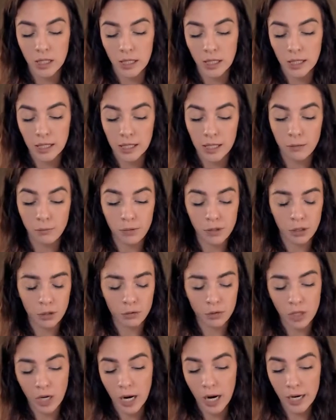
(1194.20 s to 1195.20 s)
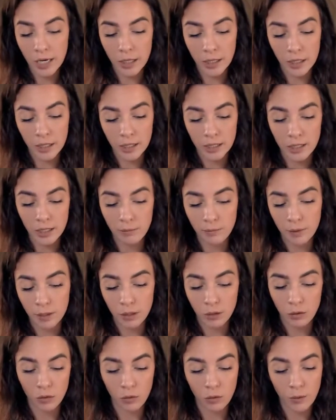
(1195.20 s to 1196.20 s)
keeping you tired, keeping
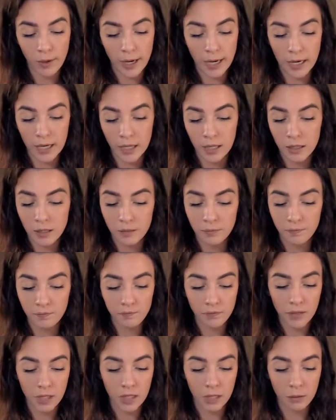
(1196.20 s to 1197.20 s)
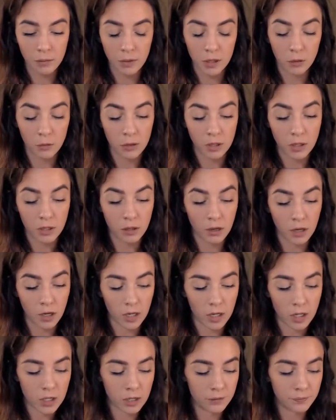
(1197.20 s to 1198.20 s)
you awake, keeping you in the dark.